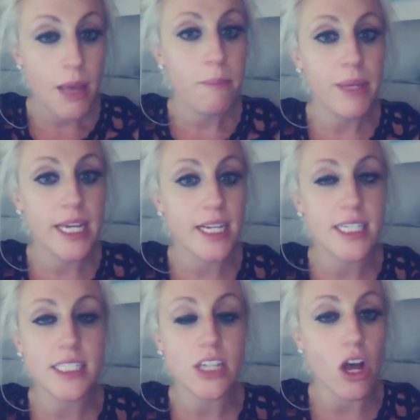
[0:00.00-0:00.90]

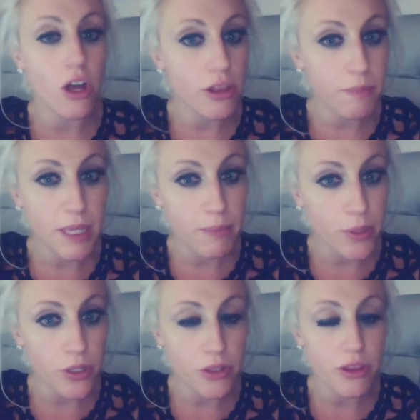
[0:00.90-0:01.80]
Because all the
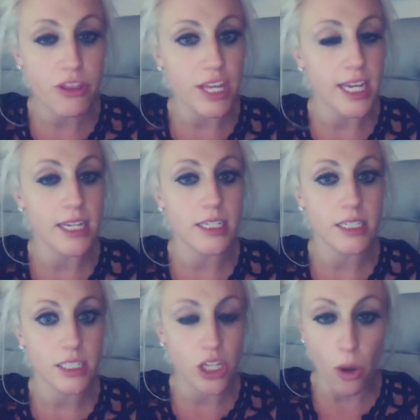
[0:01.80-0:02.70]
people that
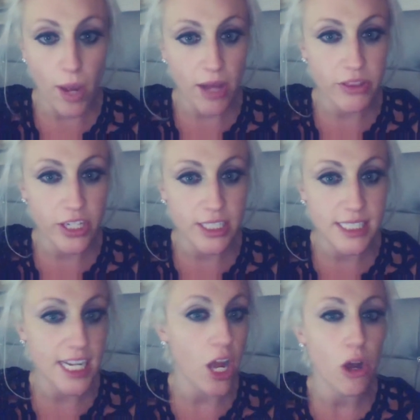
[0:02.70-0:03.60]
go out there and
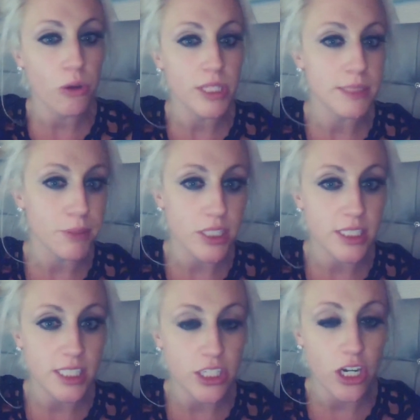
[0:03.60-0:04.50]
say, oh, this
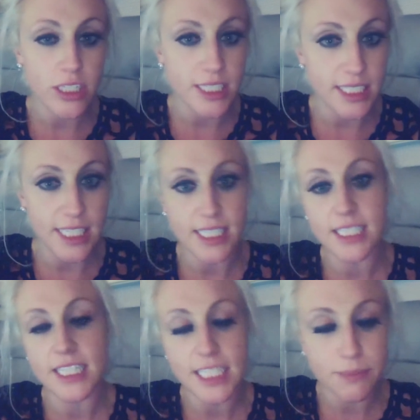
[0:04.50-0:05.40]
person's a narcissist,
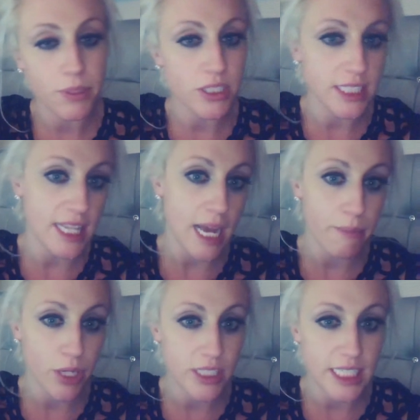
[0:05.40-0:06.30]
this person, that
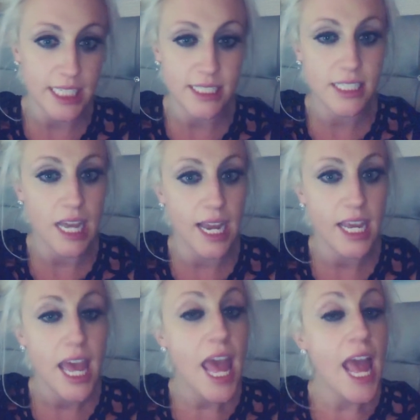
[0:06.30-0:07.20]
person, it's
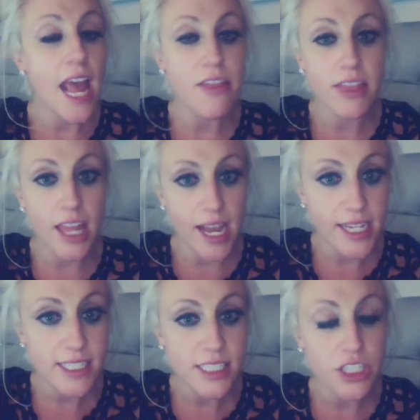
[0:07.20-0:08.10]
like,
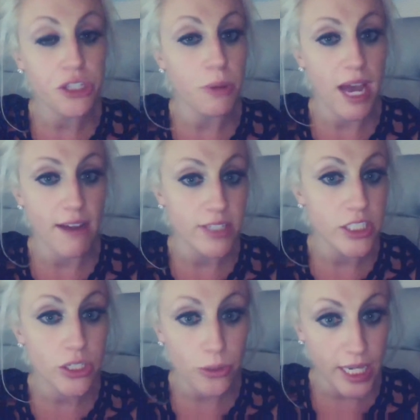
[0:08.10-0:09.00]
unless you have a
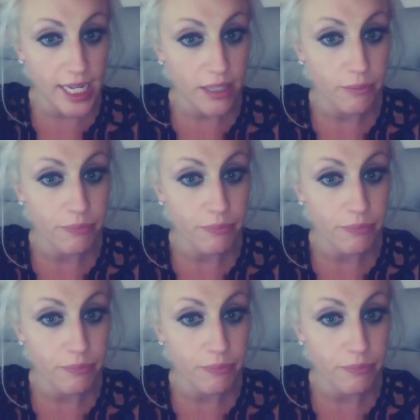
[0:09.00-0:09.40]
degree